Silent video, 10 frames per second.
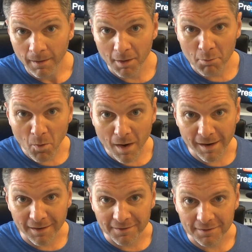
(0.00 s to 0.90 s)
Number
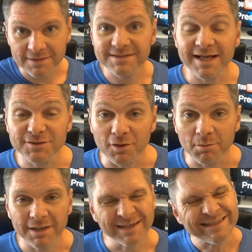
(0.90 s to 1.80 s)
1,
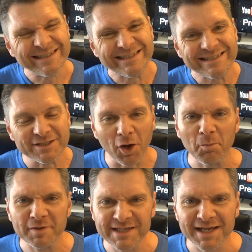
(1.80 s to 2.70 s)
setup.
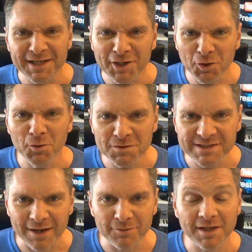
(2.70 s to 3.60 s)
Not particularly cool
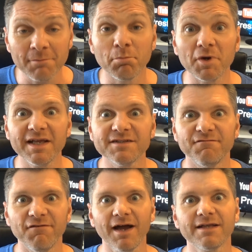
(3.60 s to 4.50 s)
sounding, but it's
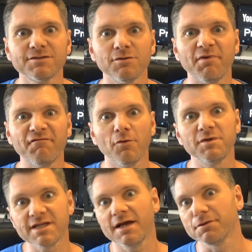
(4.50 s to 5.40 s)
vital before
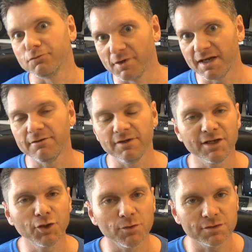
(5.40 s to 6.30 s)
we start the really,
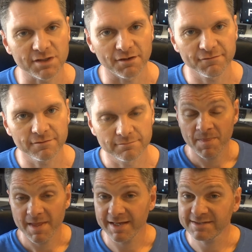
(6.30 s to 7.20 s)
really cool stuff.
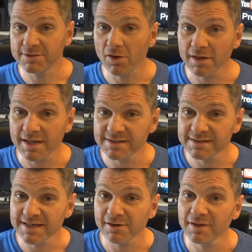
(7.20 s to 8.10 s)
It's not
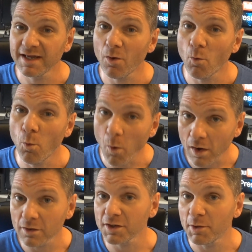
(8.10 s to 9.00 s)
necessarily
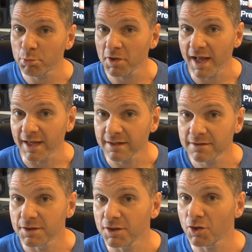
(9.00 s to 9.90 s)
what you play
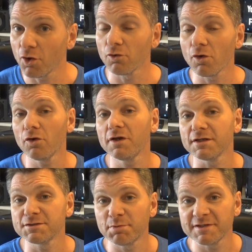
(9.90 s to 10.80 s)
that your
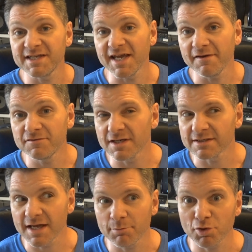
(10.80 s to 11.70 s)
audience perceives
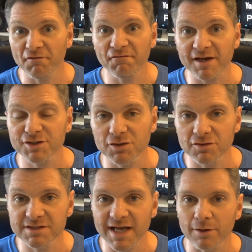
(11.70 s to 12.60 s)
as a professional
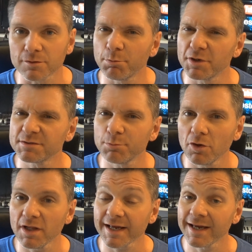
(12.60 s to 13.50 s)
sound, but it's
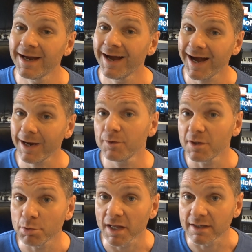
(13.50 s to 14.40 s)
more like how
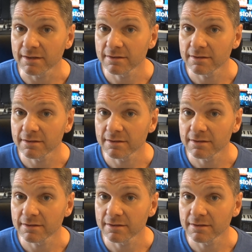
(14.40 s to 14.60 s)
you play.